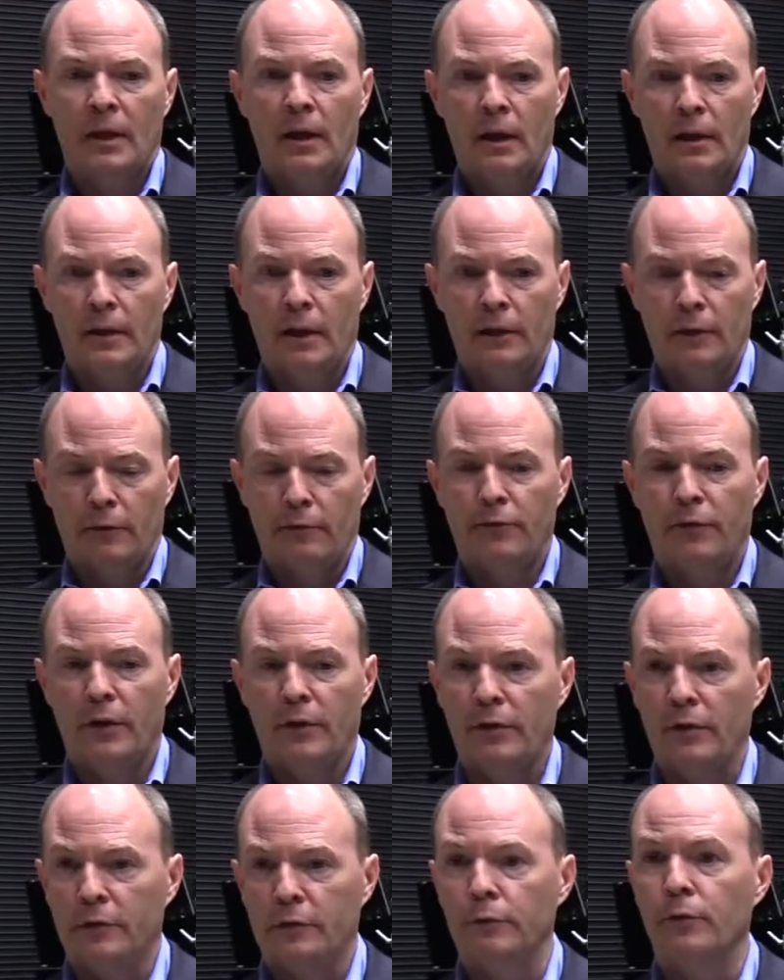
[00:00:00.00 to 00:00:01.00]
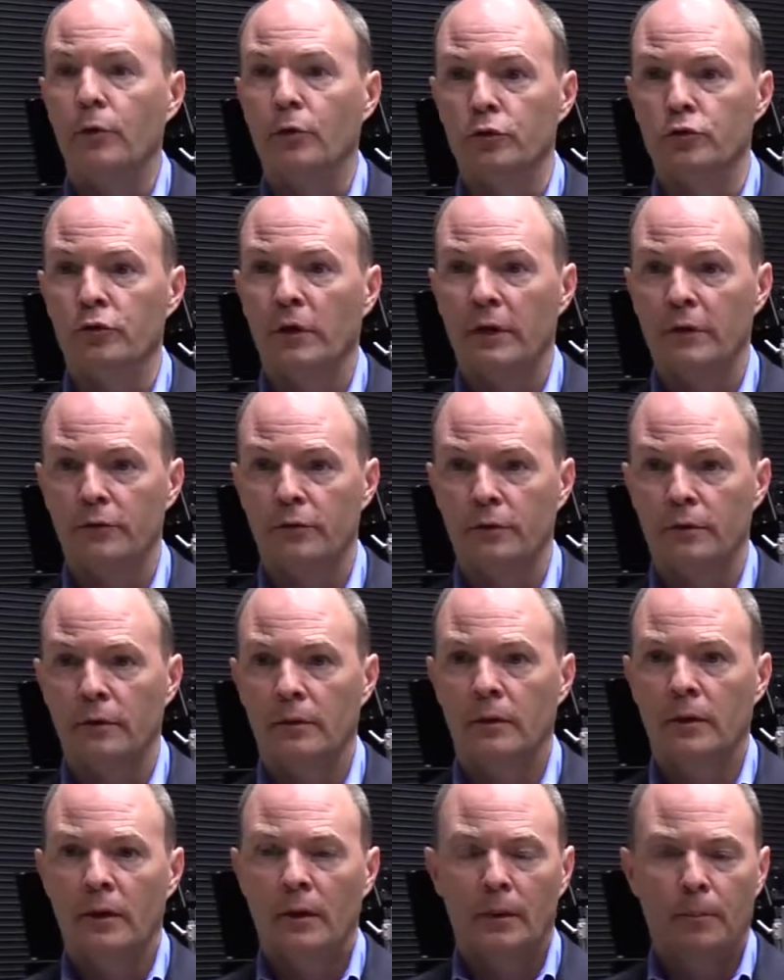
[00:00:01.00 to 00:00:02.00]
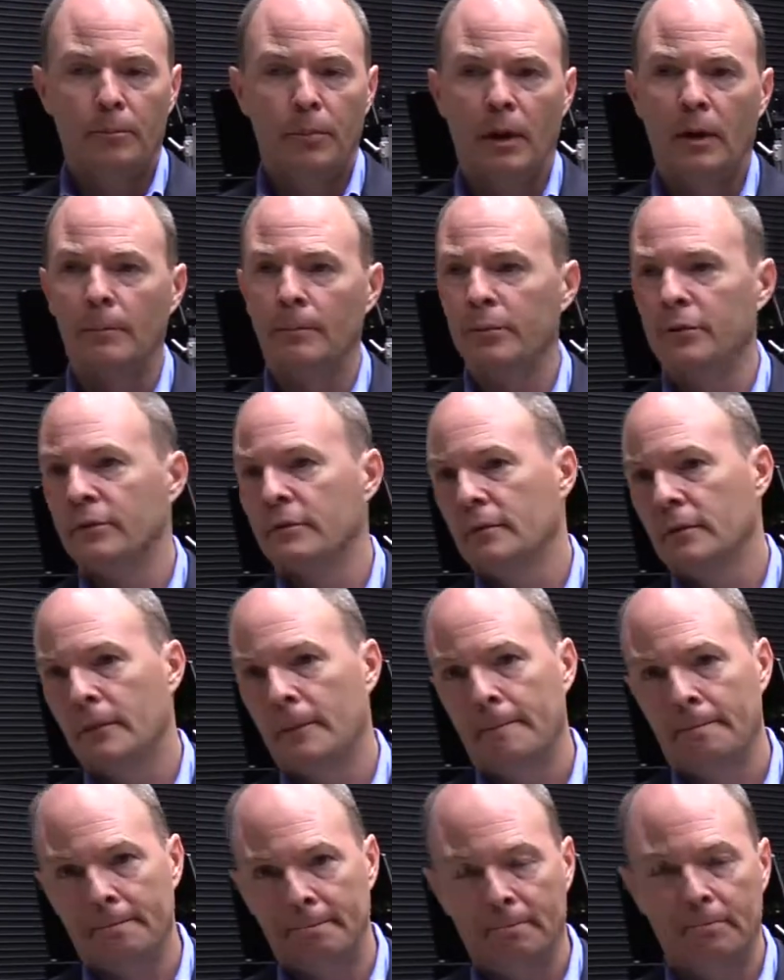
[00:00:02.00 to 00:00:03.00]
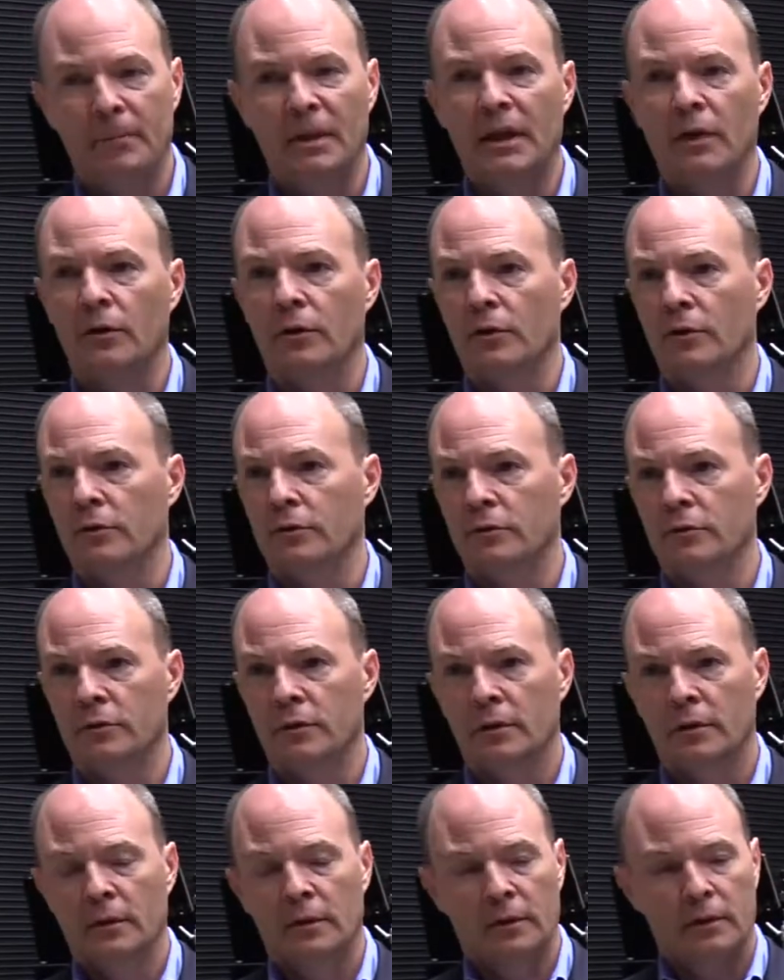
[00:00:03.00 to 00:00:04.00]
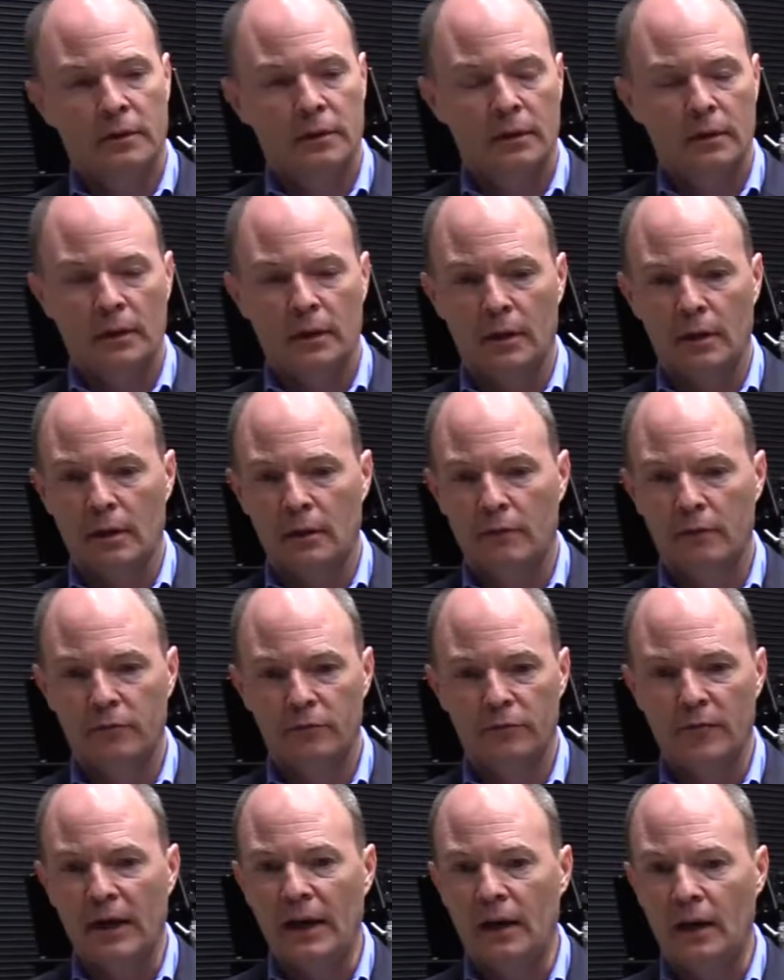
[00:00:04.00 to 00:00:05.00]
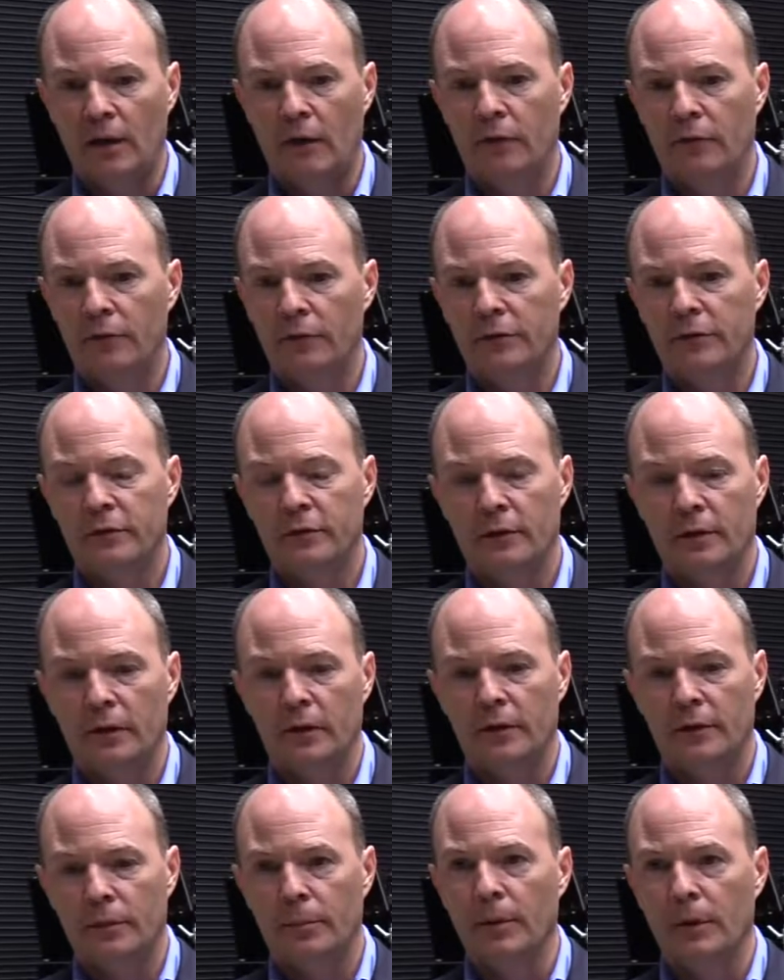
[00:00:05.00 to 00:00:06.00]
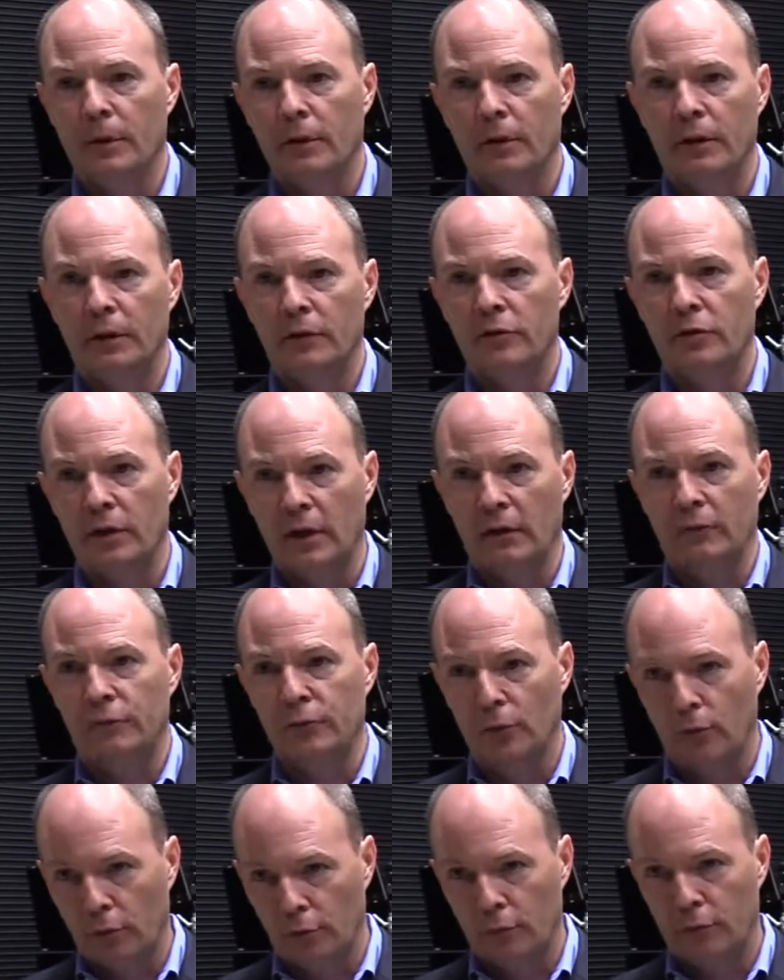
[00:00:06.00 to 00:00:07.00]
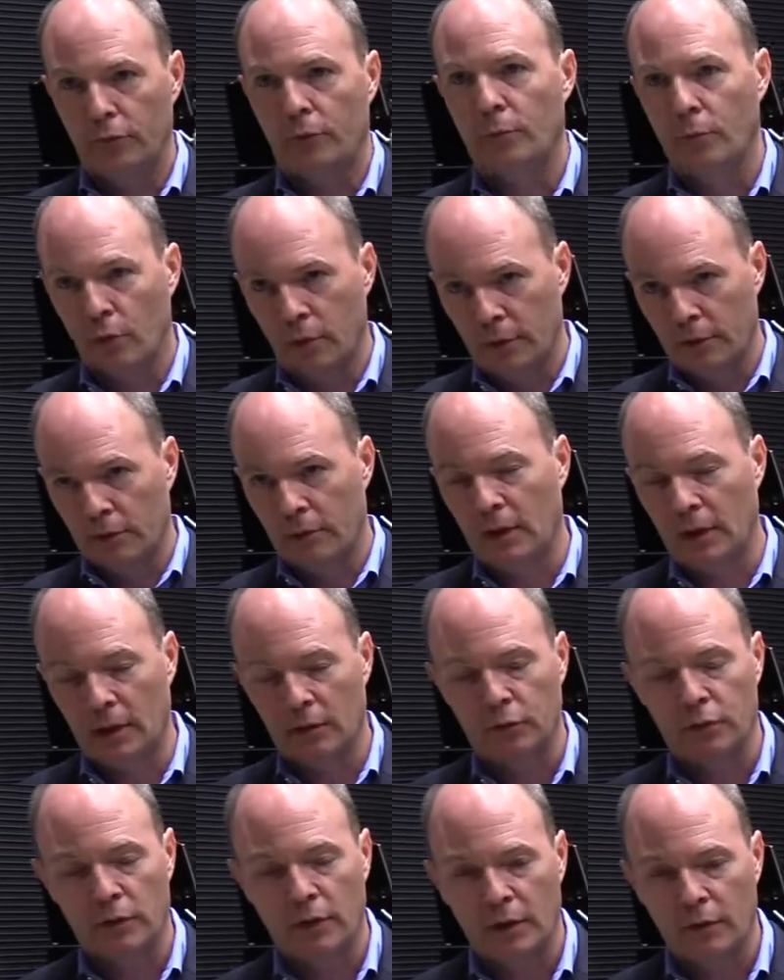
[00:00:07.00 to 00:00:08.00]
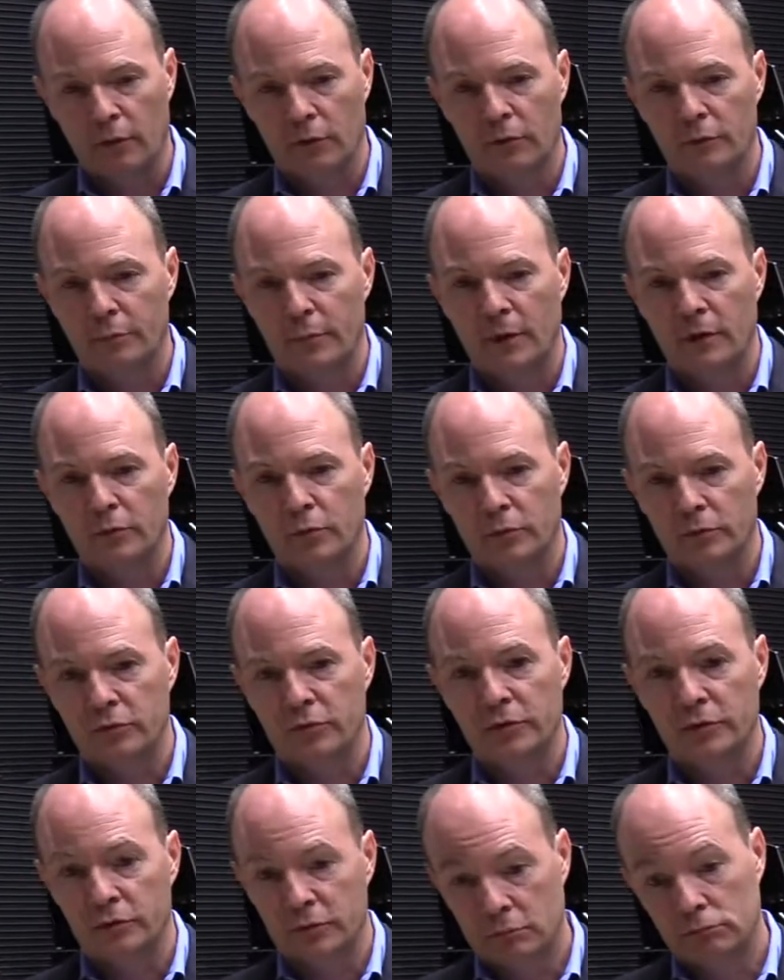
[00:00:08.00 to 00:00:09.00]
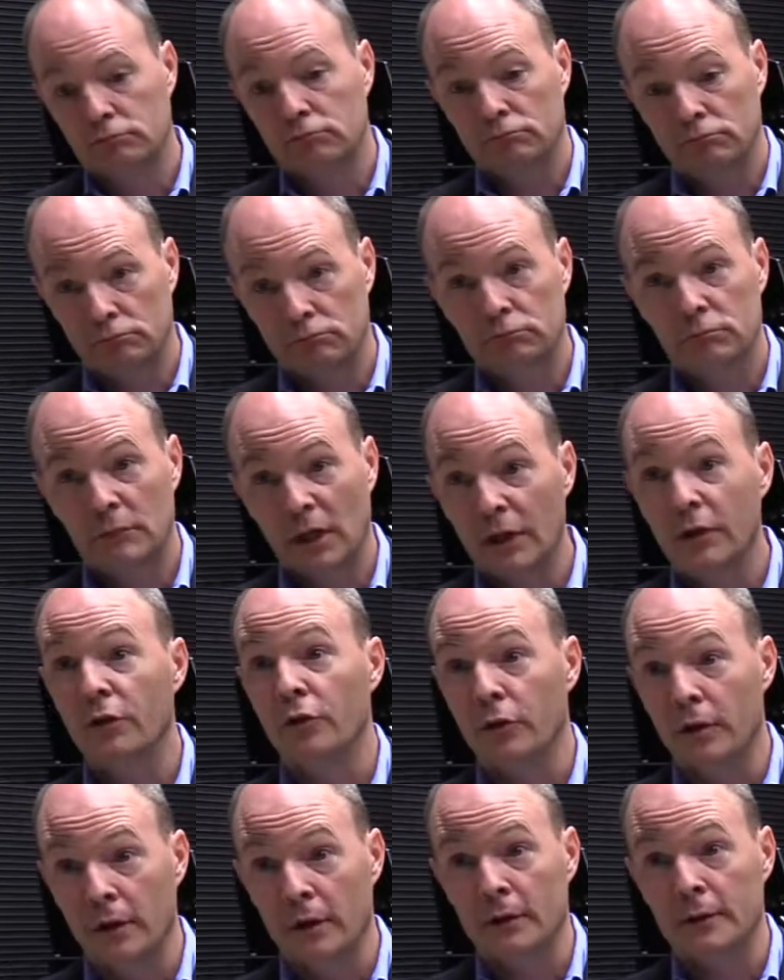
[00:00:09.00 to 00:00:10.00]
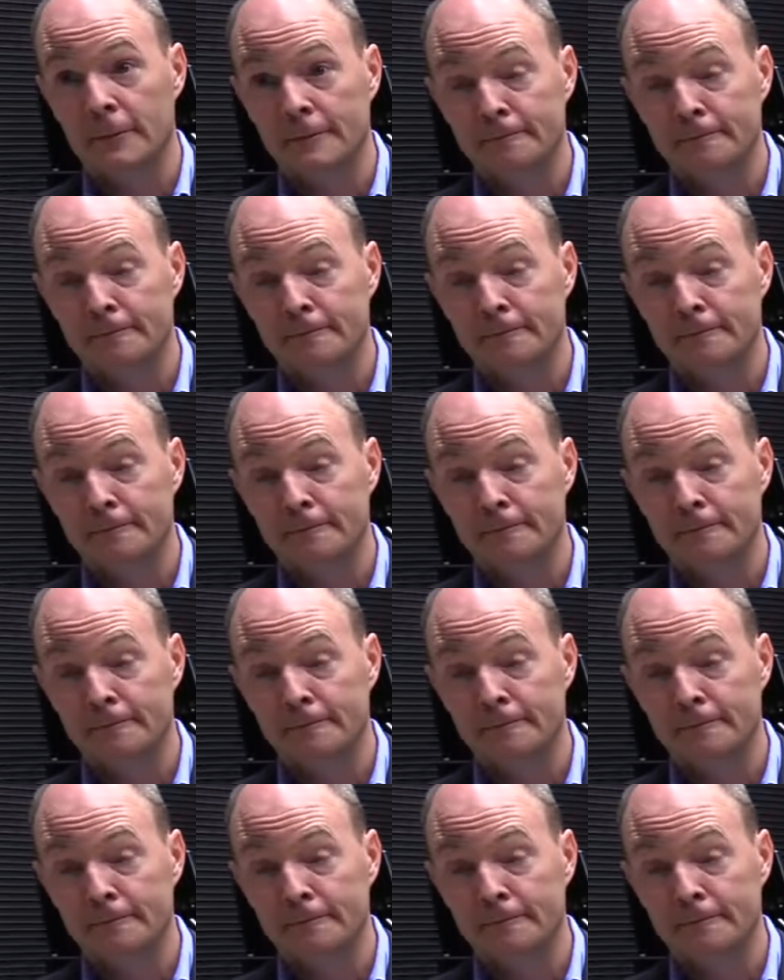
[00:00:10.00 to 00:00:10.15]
And then the fifth is fluid transfer, pumps, meters, valves, the ability to get fluid from one thing into another in space, which is kind of unique.